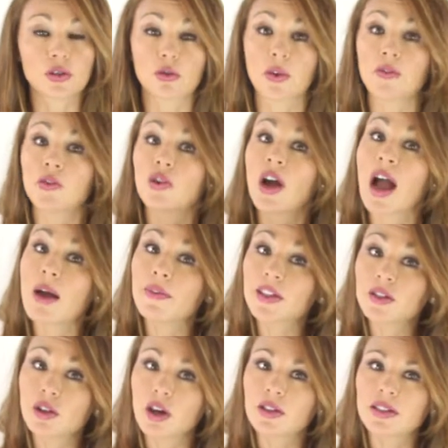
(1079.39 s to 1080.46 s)
So if you
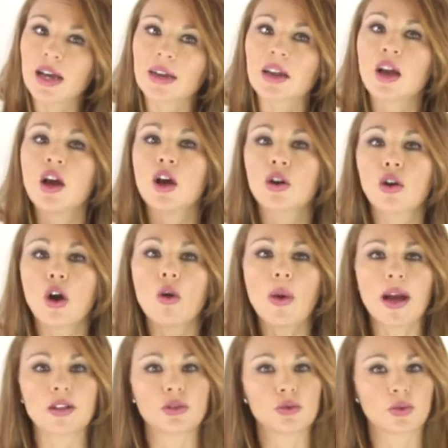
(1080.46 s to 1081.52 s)
haven't done that, go
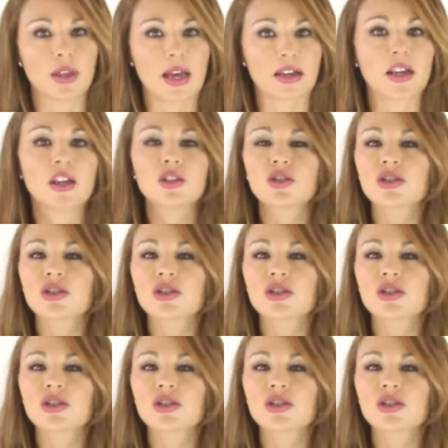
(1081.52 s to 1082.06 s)
and do that.